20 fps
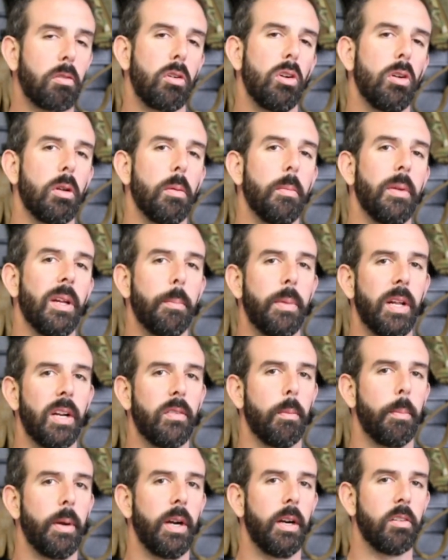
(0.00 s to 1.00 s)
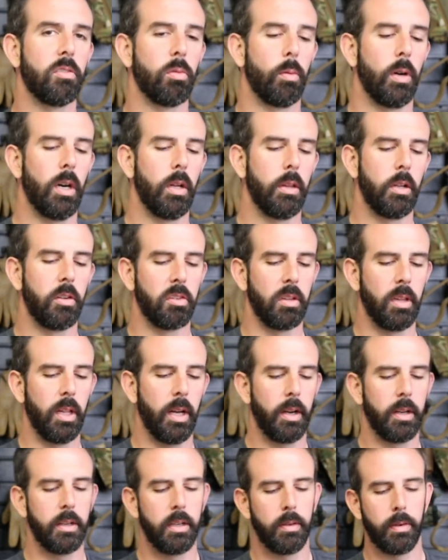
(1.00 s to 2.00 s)
screw can be a bit of a bear as well. There's a
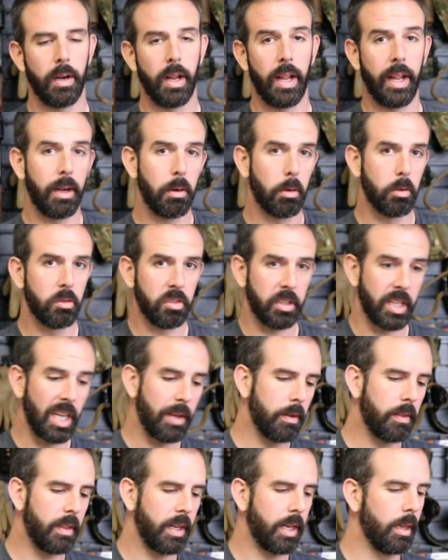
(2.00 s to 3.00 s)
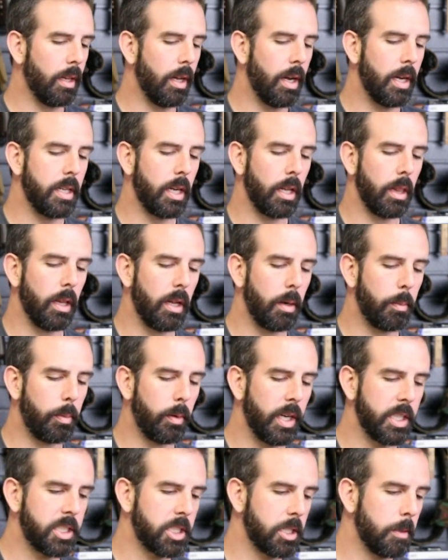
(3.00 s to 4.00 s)
lot of different angles to get everything aligned and a lot of
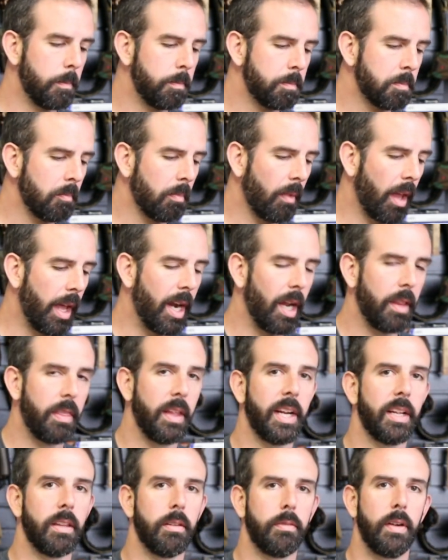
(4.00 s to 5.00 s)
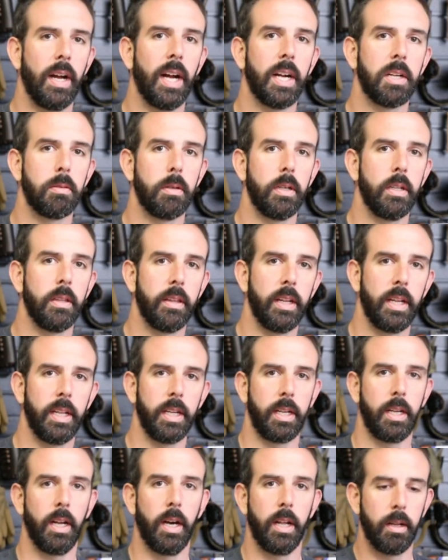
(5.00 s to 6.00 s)
pressure. And I think at the factory, they
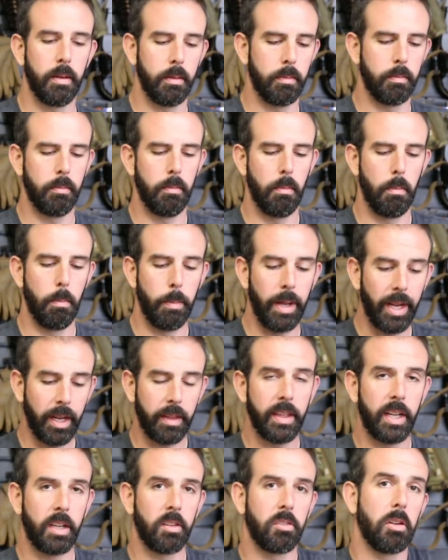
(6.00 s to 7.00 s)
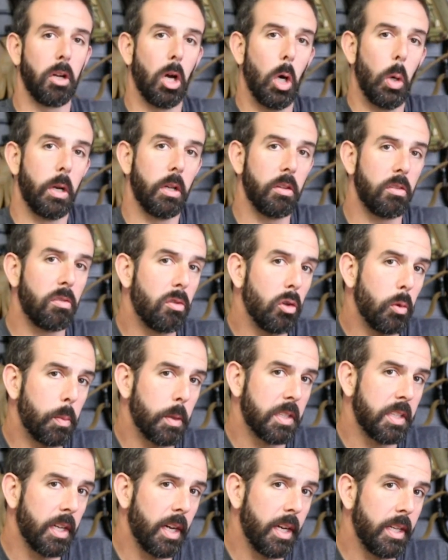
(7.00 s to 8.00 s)
kind of make things go and it's
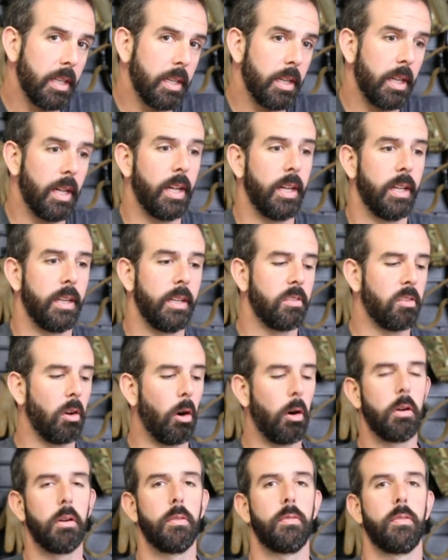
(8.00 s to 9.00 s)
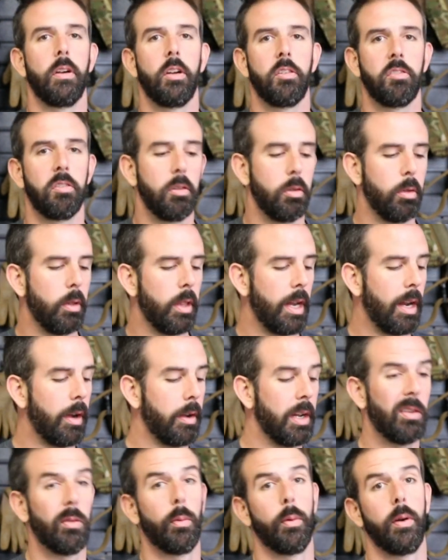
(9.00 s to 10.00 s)
super tight and it's harder for us to do that out
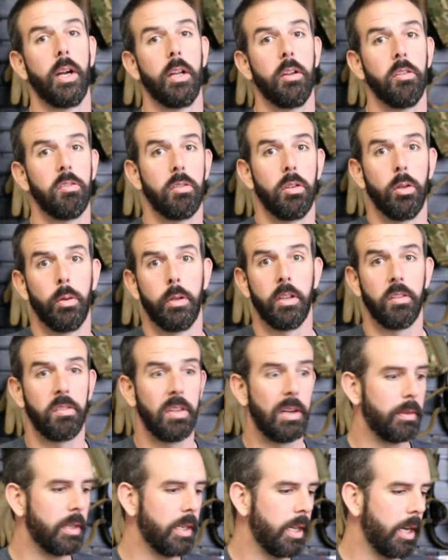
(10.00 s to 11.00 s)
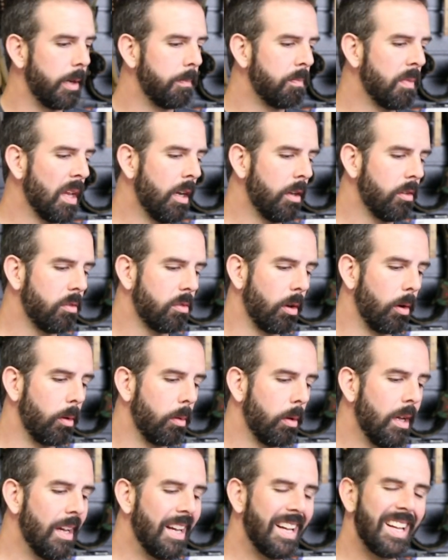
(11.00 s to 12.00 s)
here. We're not used to doing this every day.
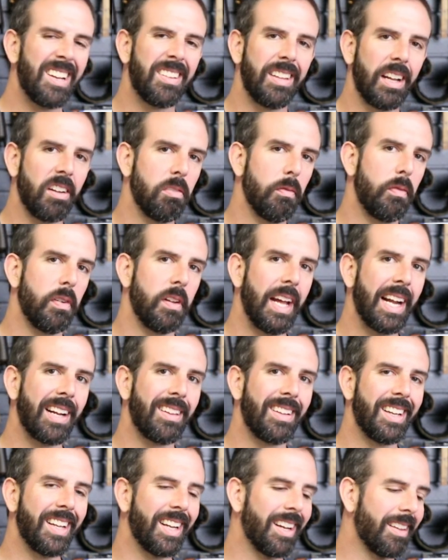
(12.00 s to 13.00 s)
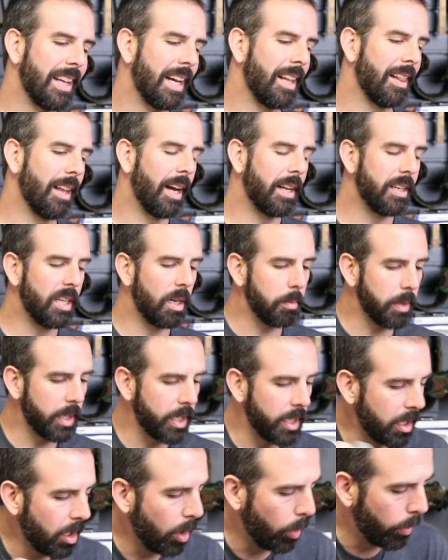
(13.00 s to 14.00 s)
So it takes some finagling to get that lined up and
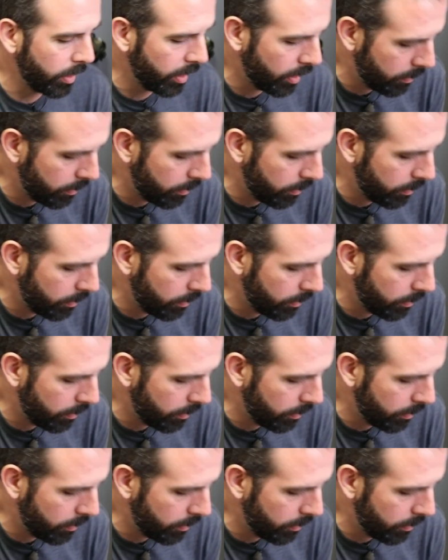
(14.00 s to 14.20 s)
get it going